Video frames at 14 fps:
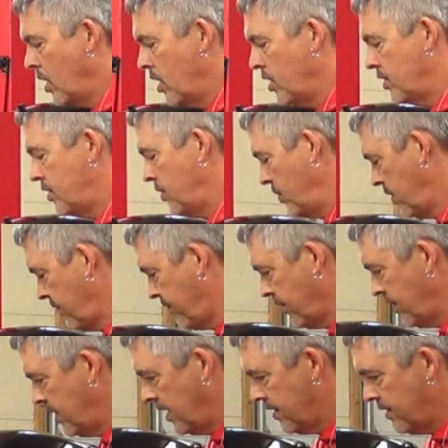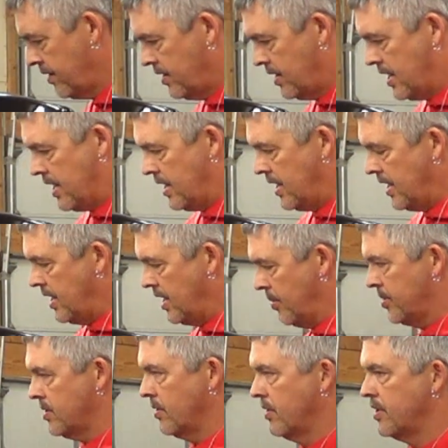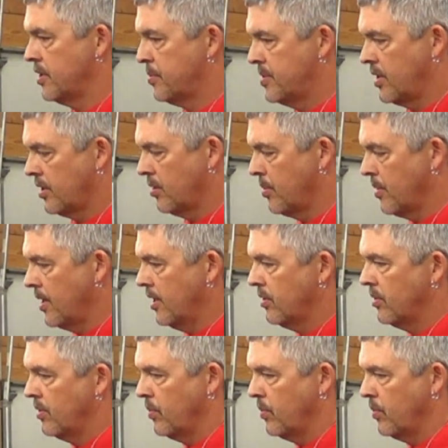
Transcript: So tune in for another episode of this particular bike.